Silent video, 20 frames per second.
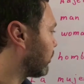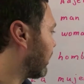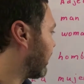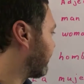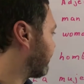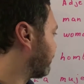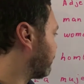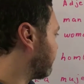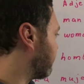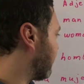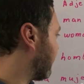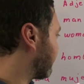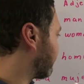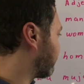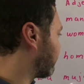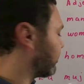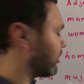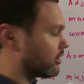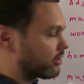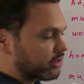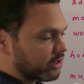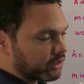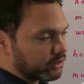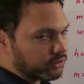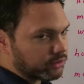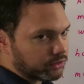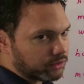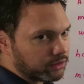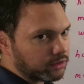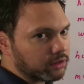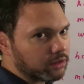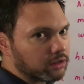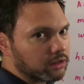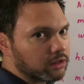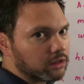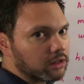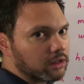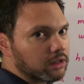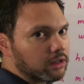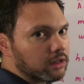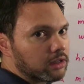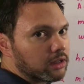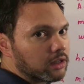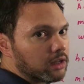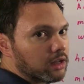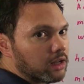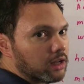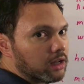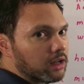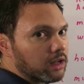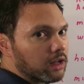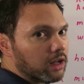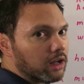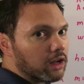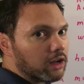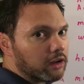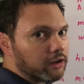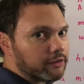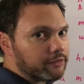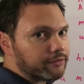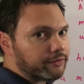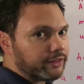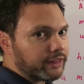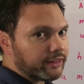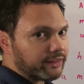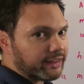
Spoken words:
have to match the gender of the